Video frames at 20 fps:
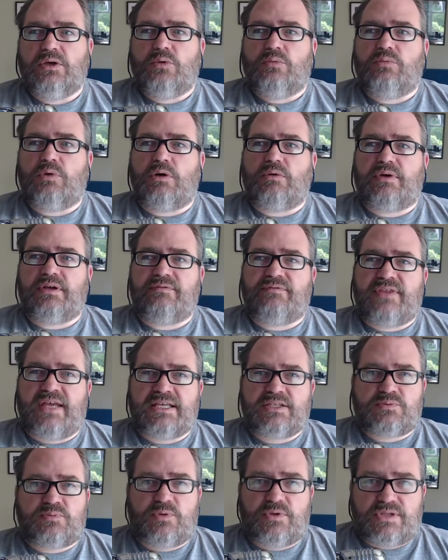Well, if
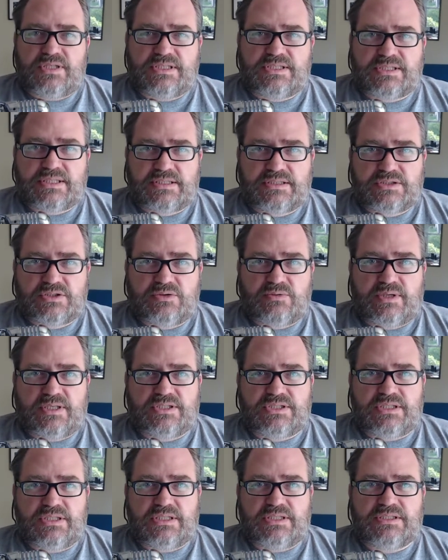that's what this
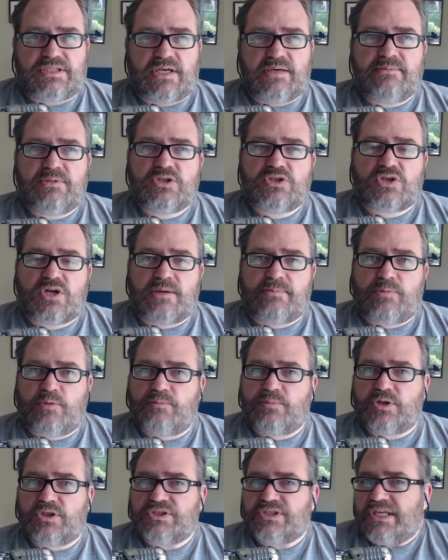situation is, I'm in trouble
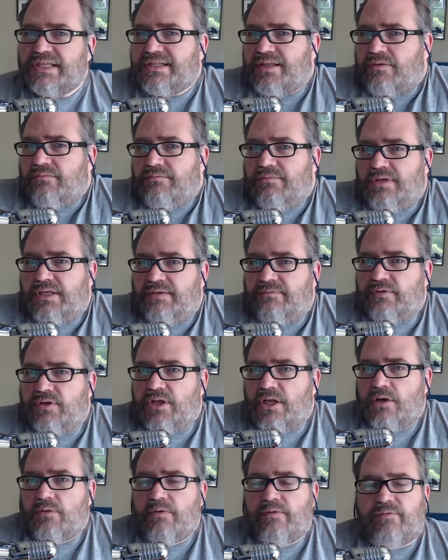because I don't even
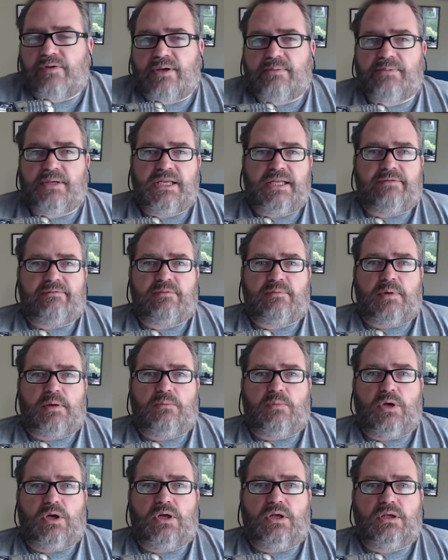know if I believe in my
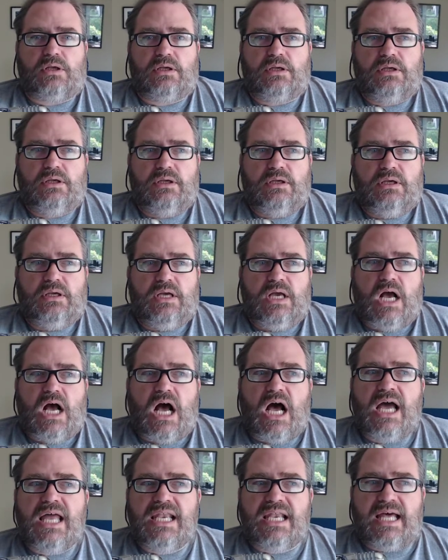work.
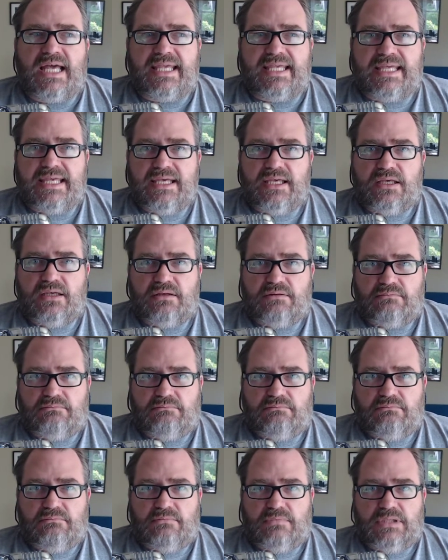I like it.
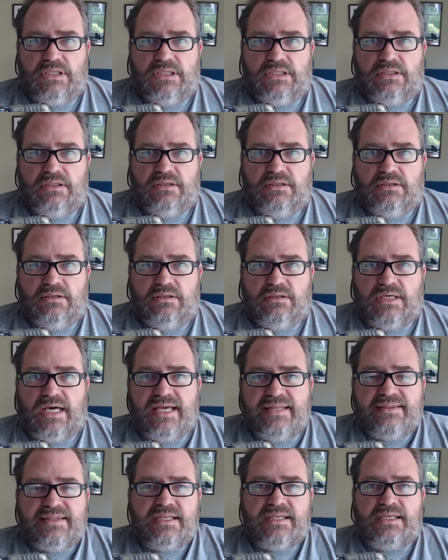
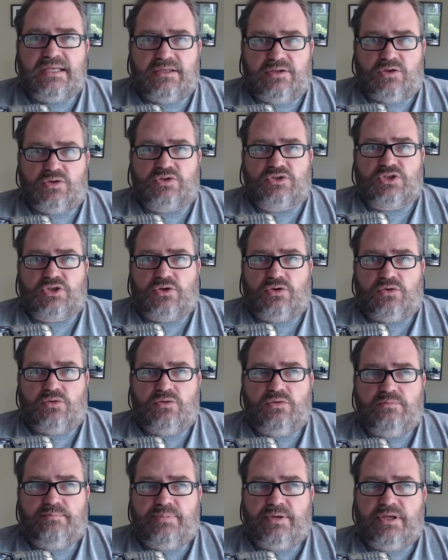I think it looks
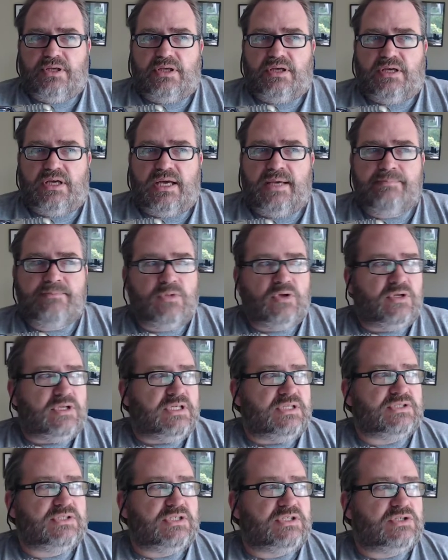cool, but I'm not
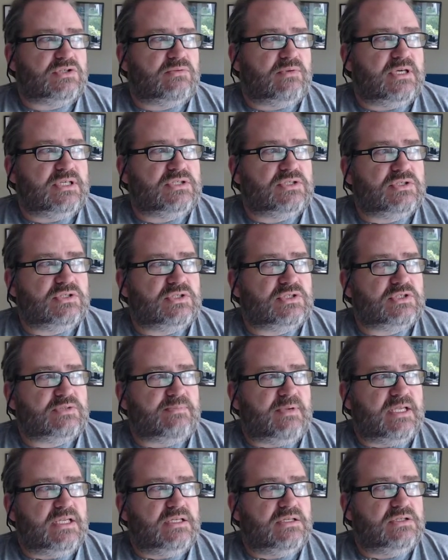in a situation to
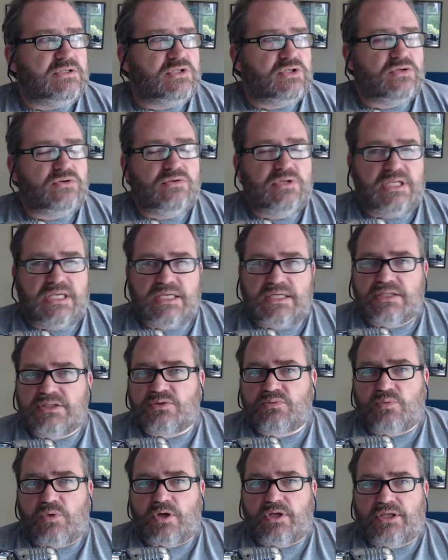spend 2
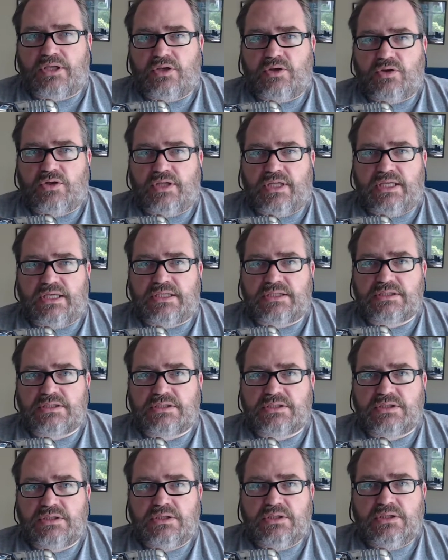years working on this,